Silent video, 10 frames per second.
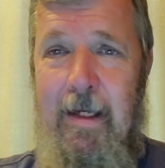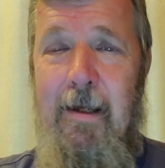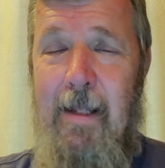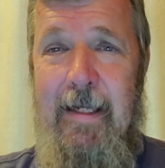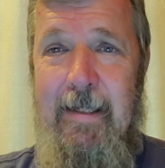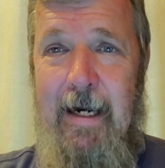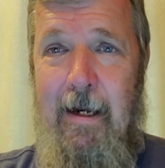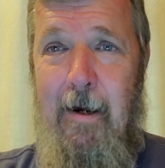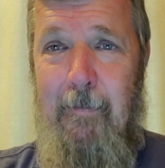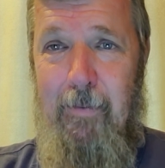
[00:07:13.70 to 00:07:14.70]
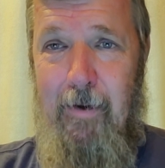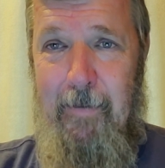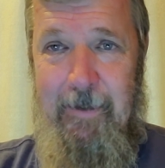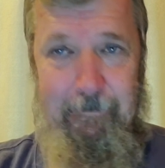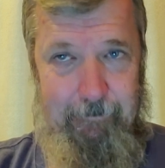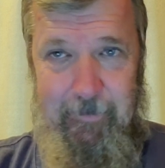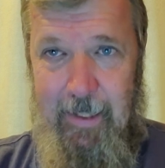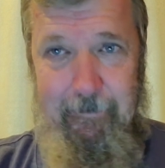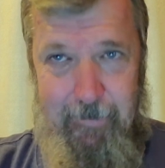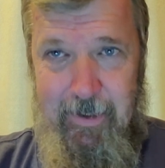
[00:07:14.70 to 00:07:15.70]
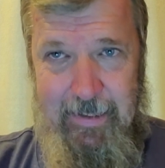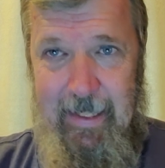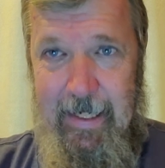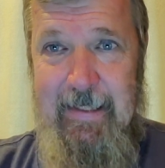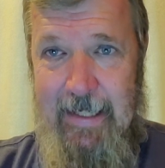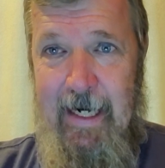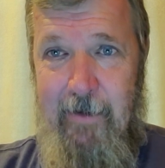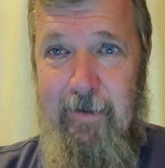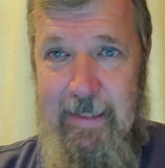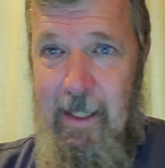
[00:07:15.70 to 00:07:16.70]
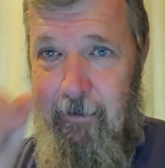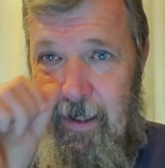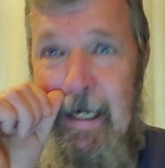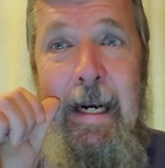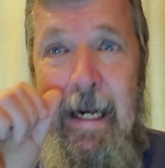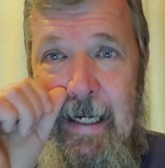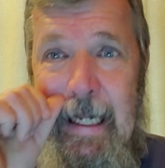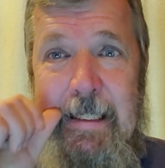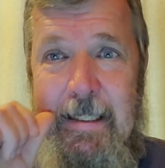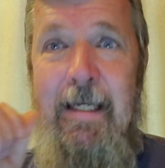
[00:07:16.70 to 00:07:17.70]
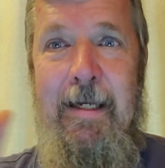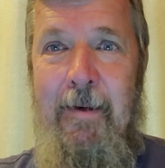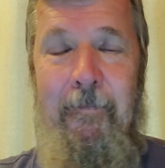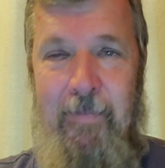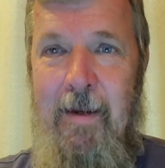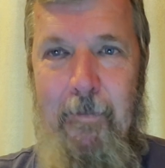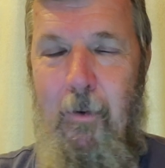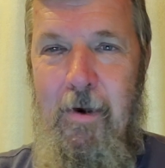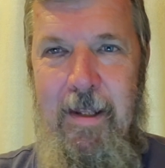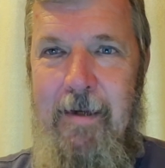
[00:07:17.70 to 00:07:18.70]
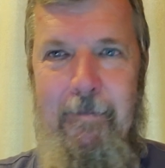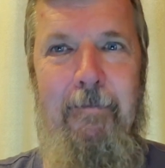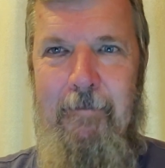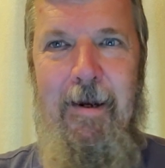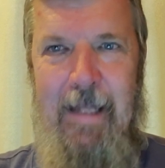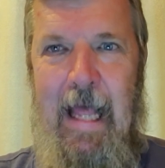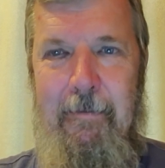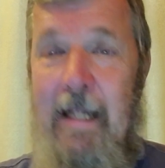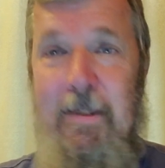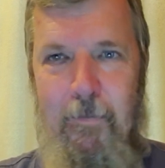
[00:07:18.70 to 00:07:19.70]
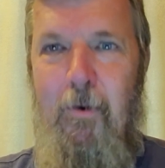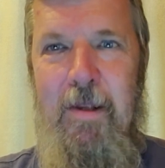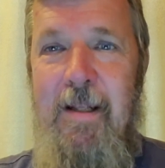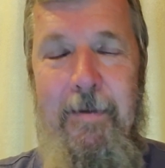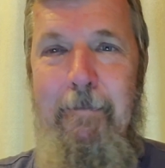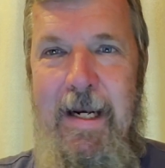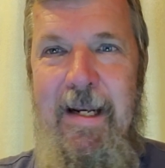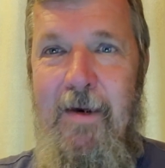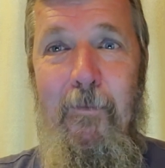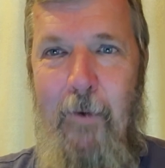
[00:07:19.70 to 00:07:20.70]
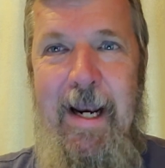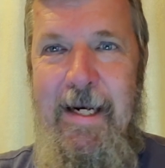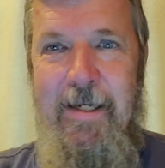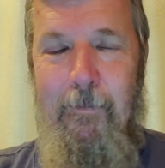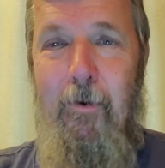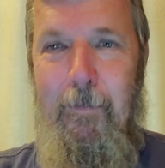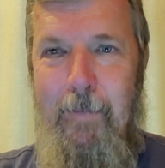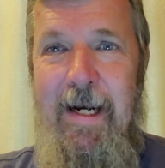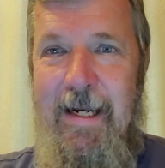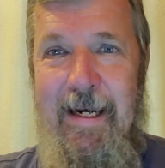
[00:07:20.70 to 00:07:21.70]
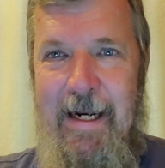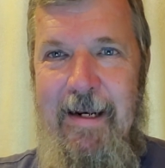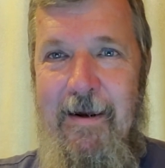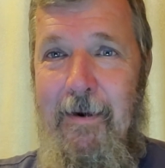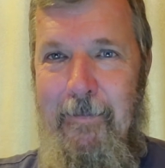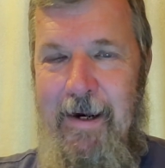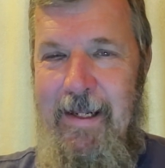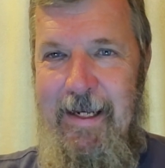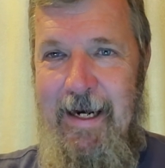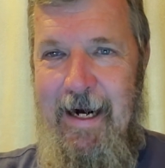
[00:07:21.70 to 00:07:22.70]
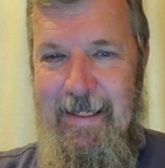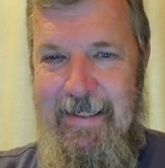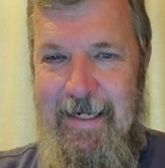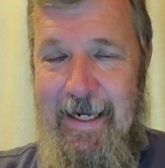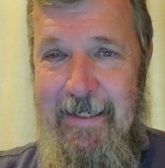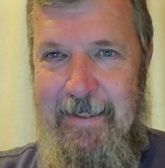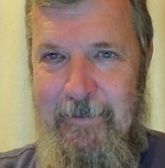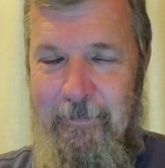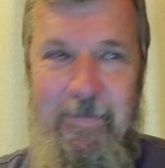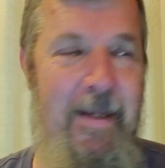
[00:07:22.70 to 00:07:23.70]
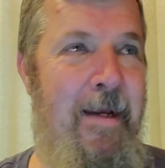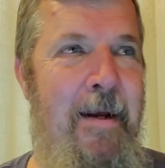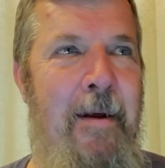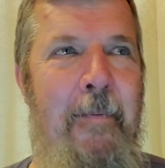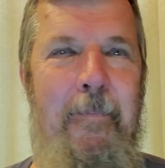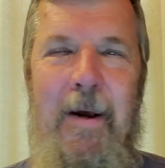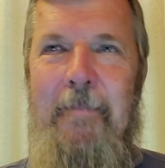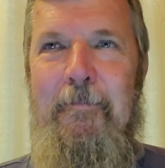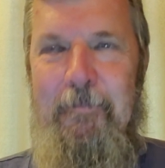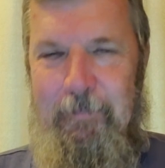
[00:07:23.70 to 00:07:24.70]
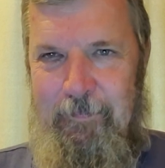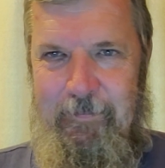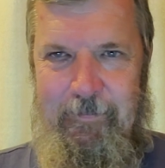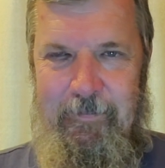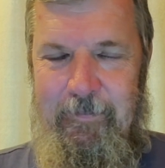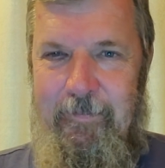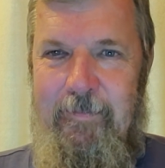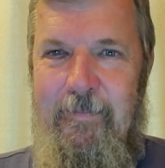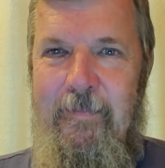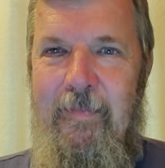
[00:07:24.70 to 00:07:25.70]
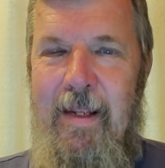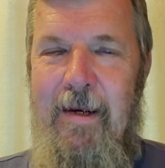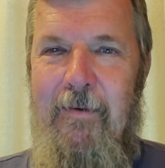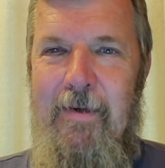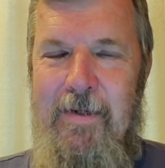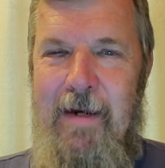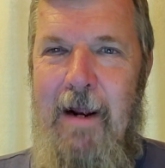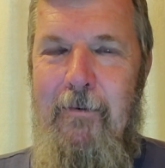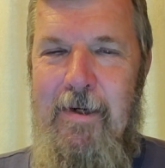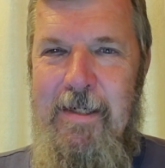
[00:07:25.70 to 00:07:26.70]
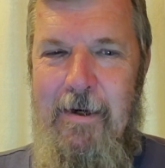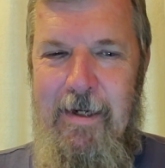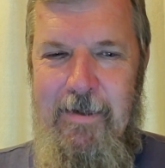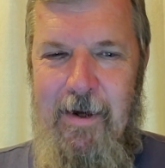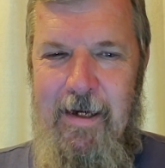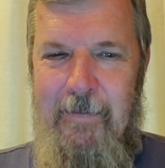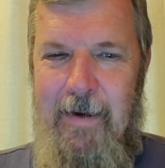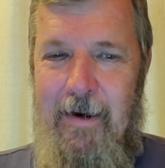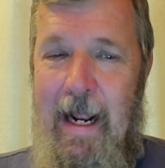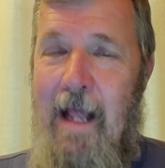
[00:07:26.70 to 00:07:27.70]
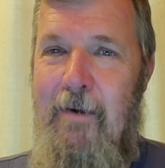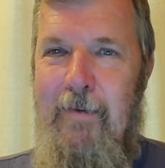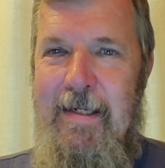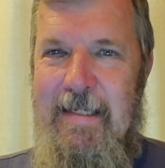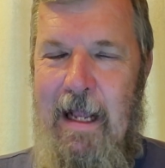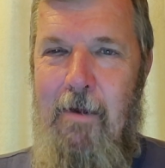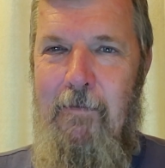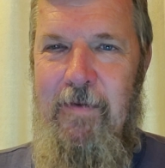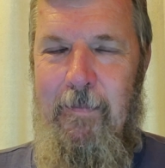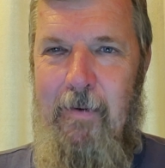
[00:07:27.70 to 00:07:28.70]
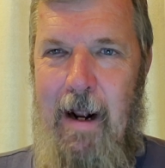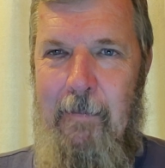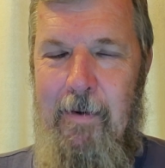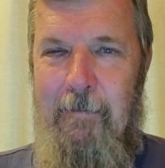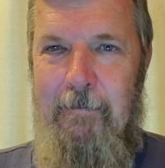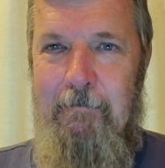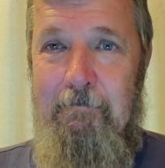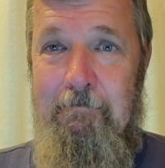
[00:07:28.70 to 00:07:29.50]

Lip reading: collected on unemployment, okay? Just saying, that's an annual salary. That's more than a lot. That's more than the median wage, more median income in the United States. But, you know, so now we're starting to talk about how do we solve the problem?